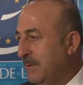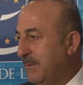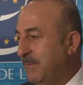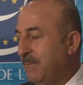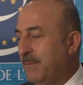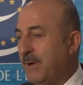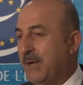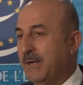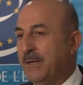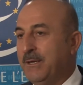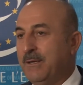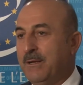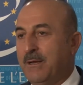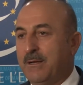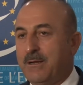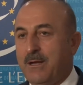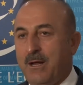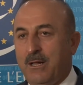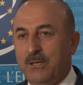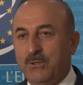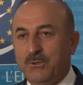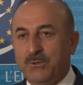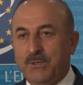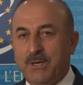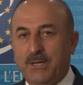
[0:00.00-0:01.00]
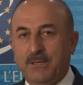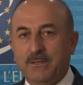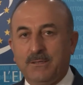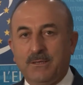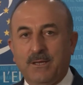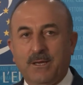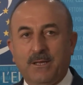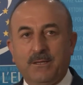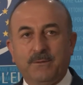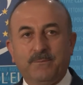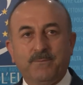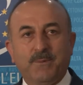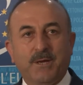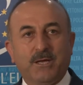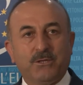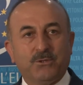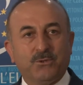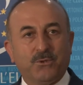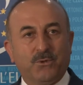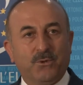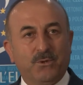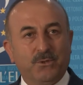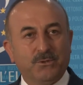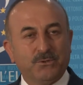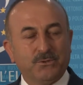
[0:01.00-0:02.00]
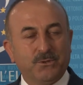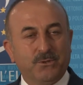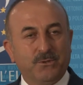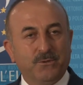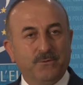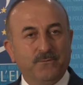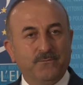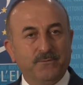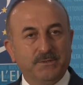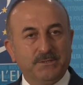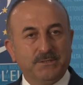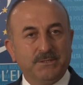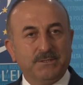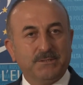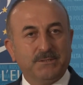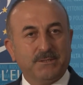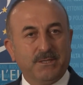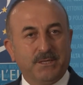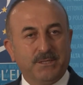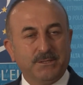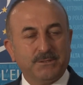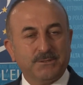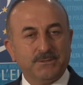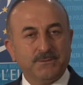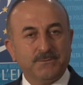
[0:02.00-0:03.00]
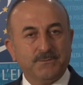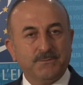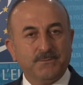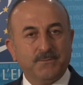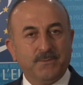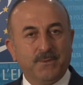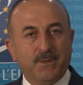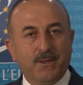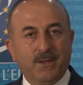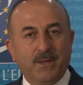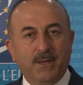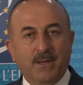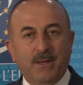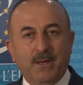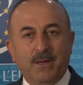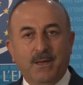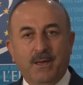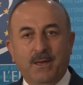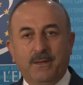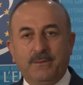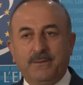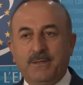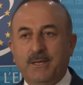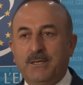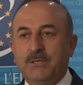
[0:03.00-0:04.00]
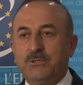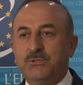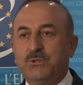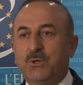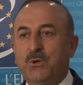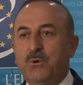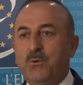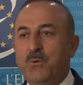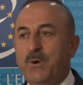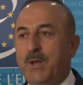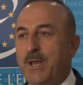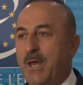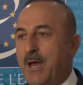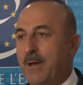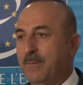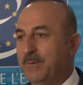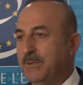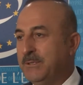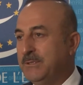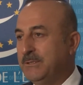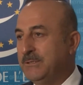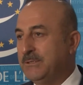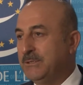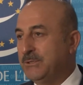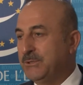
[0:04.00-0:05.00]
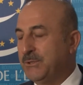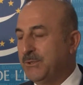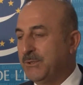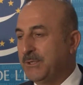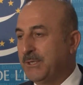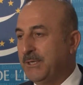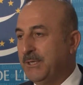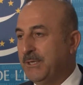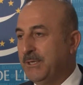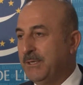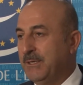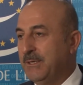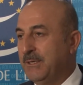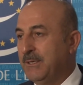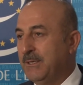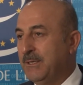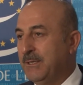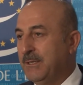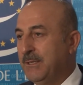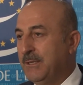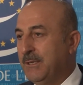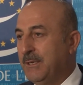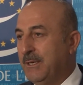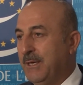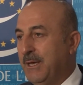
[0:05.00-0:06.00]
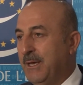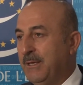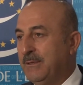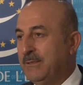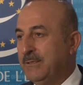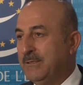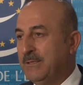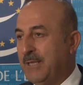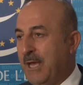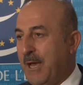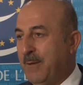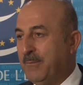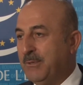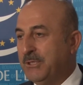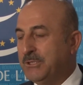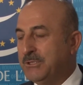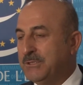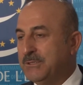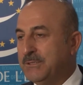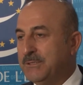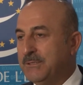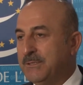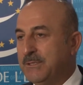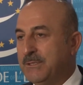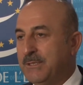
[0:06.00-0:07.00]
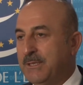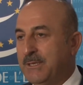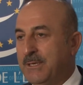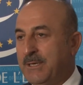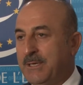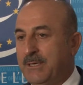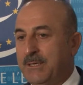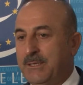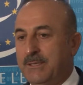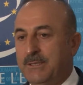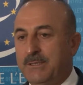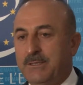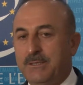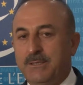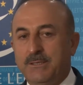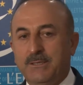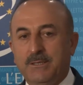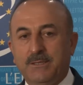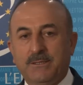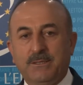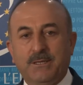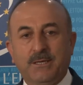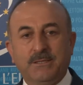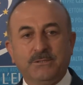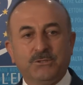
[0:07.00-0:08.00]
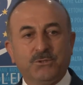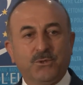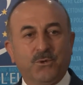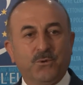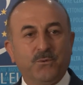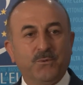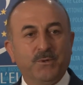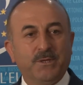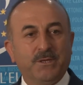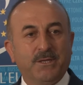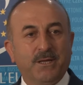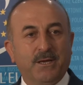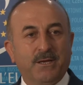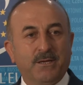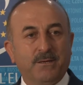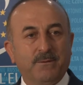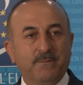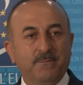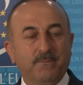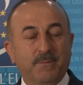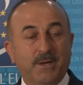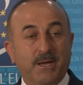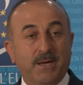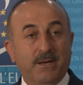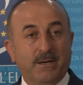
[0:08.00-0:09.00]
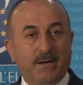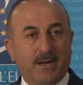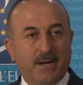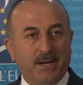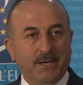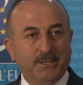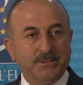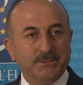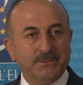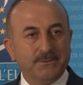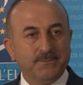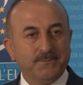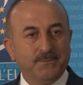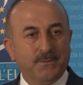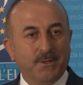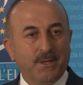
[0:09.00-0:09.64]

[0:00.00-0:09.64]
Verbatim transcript: Marina Kaljurand and Pedro also visited us. And they saw what happened in Turkey, and the damage, and they saw with their bare eyes.